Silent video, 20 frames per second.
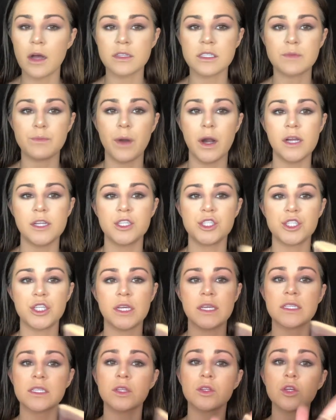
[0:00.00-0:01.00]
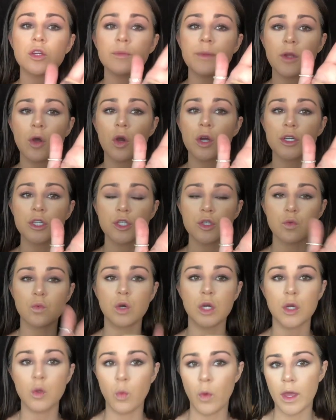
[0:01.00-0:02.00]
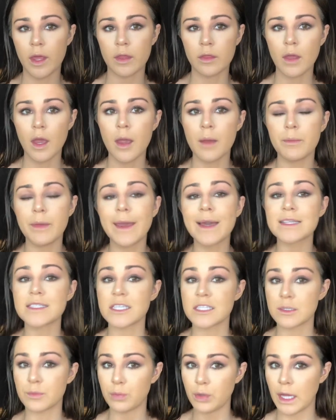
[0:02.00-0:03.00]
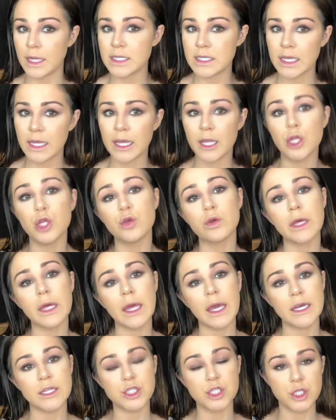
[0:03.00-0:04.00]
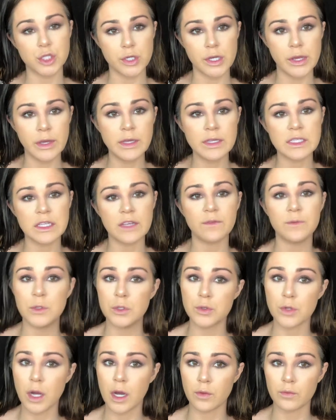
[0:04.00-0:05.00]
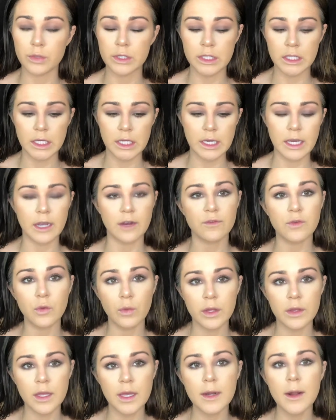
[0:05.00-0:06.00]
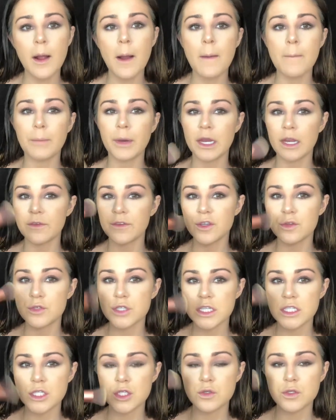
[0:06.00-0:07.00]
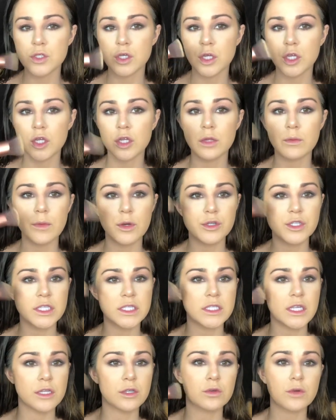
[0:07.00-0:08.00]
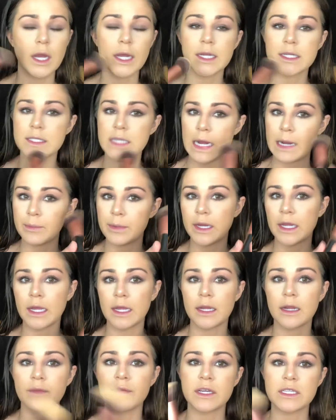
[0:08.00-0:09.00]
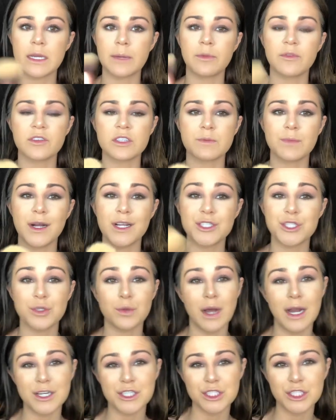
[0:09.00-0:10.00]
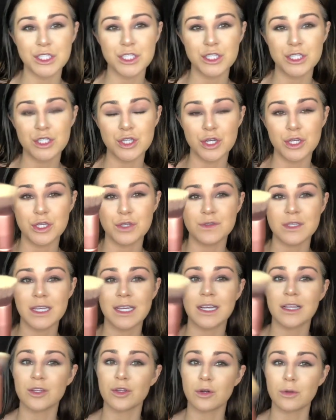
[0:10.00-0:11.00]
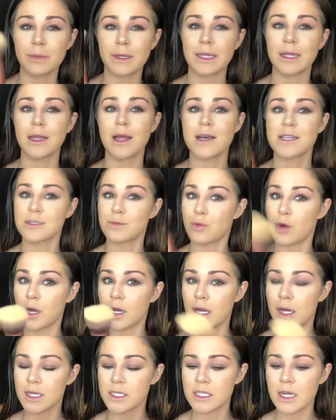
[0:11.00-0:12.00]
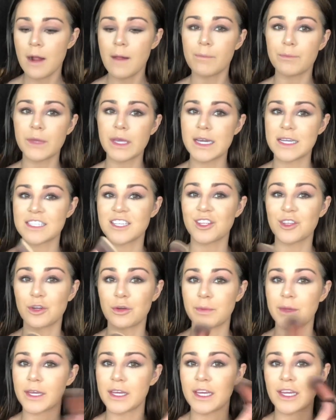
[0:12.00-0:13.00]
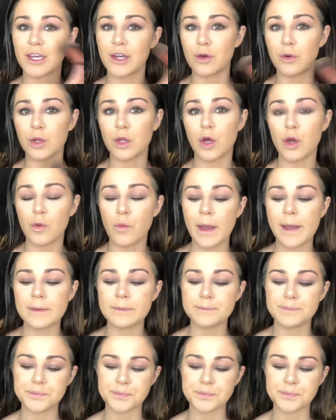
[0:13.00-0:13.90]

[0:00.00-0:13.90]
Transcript: A sponge is a little bit harder to work with because it's blending it, and you can get streaks if you're not really careful with it. But if you just do circular motions and you kind of dab it in, that type of a sponge, you'll actually start using a little bit less product because a little bit can go a long way.